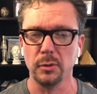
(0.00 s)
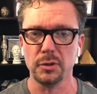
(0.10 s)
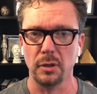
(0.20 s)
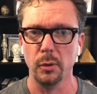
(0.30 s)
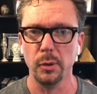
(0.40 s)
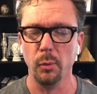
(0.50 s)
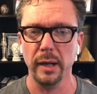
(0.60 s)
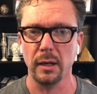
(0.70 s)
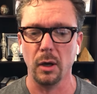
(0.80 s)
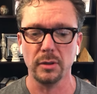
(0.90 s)
that'll slow your
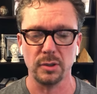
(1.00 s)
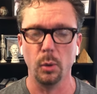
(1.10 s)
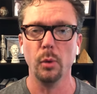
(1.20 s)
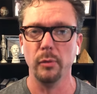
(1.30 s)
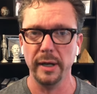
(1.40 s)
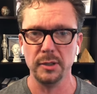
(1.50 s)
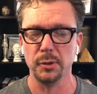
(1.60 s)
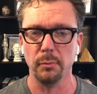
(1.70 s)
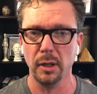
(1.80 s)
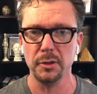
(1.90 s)
weight loss or raise
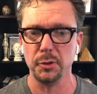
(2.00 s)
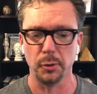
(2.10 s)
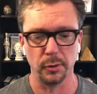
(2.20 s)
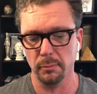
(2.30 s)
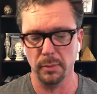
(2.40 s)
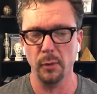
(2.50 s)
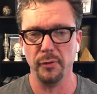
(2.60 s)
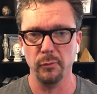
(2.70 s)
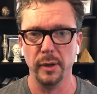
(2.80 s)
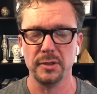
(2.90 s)
your blood sugar, both
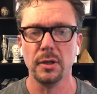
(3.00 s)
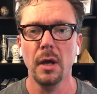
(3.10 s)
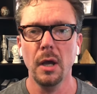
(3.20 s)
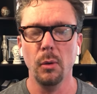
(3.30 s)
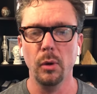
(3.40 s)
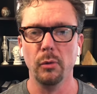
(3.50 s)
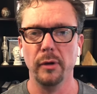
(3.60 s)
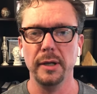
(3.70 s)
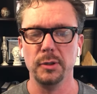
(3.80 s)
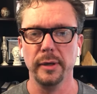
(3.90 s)
of which will
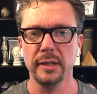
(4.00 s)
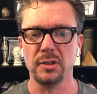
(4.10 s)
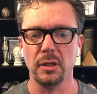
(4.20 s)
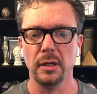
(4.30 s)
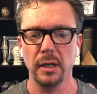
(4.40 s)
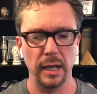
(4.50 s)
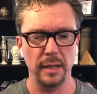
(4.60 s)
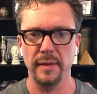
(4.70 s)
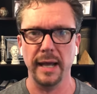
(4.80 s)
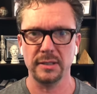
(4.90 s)
raise your insulin,
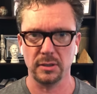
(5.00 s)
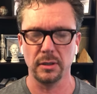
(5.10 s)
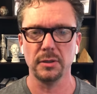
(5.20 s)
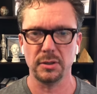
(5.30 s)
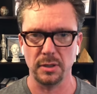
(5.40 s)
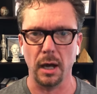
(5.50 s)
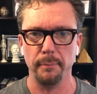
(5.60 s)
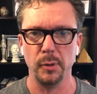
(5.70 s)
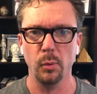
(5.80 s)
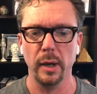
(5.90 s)
and that's gonna
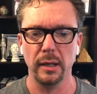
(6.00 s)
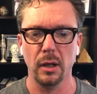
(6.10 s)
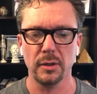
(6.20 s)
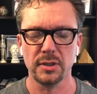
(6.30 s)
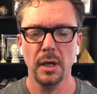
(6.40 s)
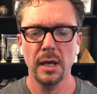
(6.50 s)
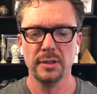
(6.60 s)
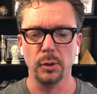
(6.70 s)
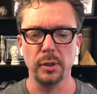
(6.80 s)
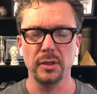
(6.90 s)
stop your weight loss.
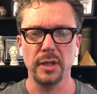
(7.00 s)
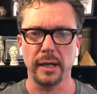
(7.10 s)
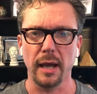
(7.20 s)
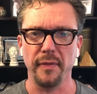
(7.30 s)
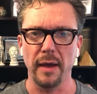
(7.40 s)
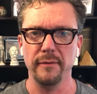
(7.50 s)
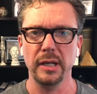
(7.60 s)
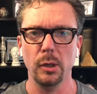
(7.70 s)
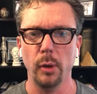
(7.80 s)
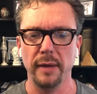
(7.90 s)
So you can check out that
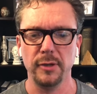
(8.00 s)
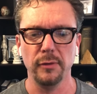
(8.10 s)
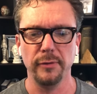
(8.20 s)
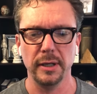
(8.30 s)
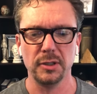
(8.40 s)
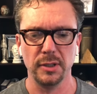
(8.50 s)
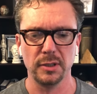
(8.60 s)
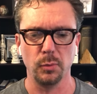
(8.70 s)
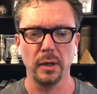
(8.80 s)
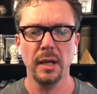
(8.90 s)
video after you finish
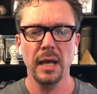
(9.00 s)
this one.